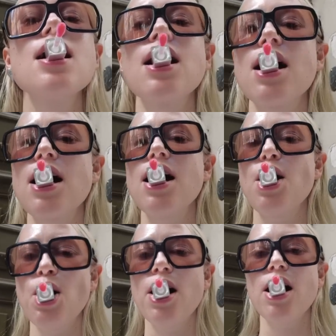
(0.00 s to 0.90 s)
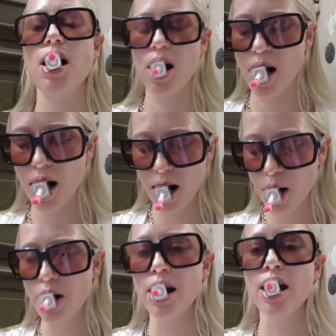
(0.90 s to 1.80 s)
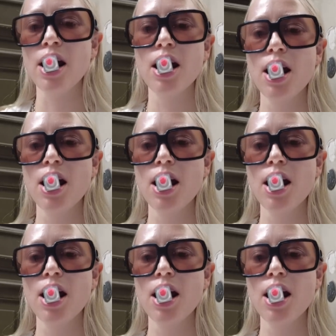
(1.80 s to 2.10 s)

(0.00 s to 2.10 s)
Oh, Sean is calling me.